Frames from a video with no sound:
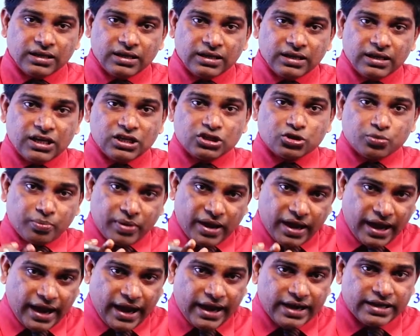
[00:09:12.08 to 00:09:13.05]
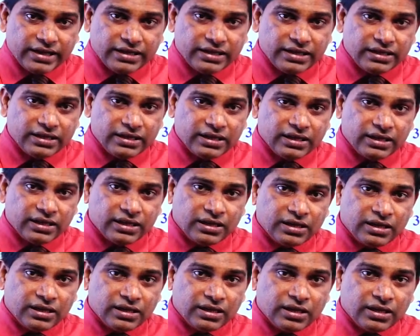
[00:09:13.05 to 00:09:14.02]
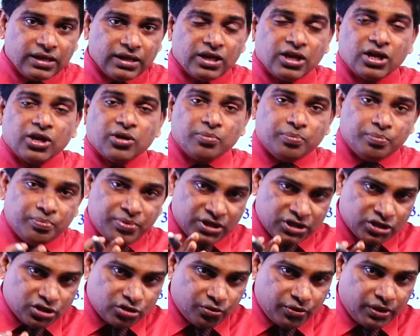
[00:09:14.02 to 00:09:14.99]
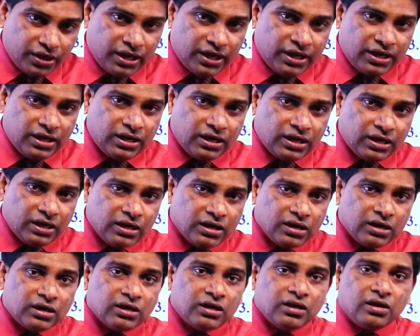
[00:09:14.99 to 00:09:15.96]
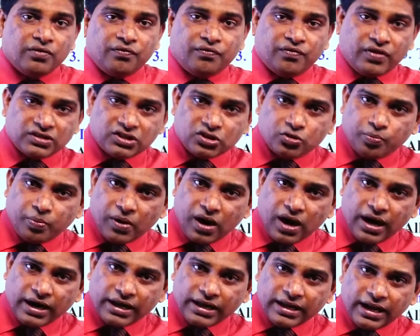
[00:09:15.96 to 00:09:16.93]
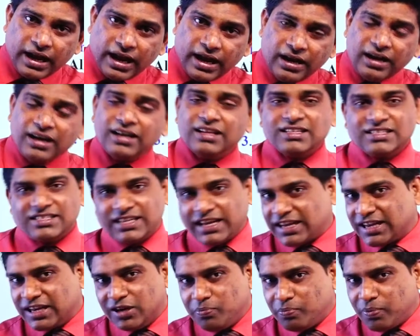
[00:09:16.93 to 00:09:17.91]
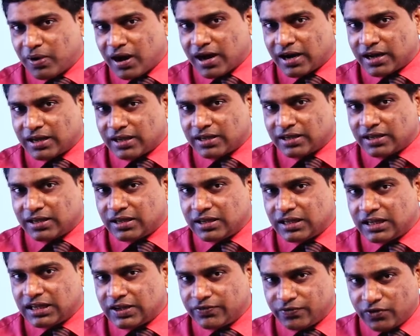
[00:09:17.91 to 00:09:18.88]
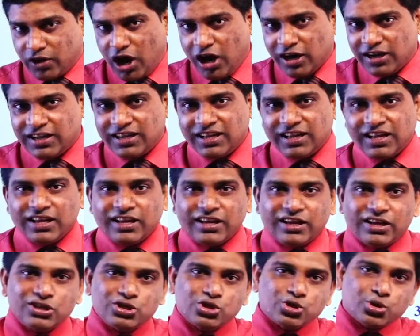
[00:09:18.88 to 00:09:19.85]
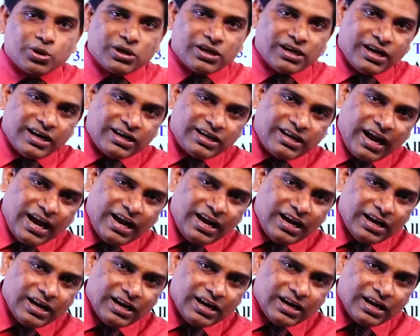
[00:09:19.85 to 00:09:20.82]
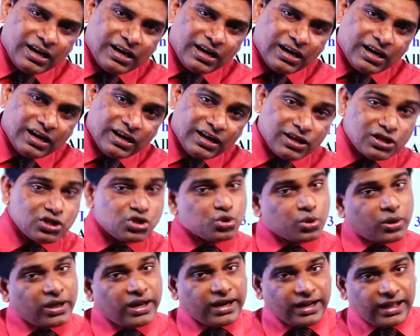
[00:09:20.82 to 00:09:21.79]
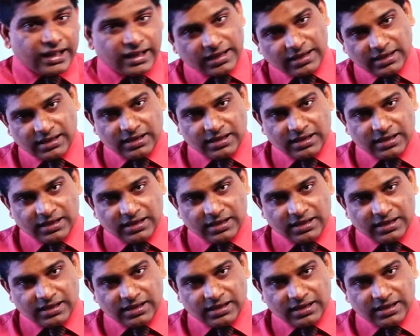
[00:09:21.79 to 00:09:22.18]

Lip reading: is made between first party and second party. If not, insured and insurer.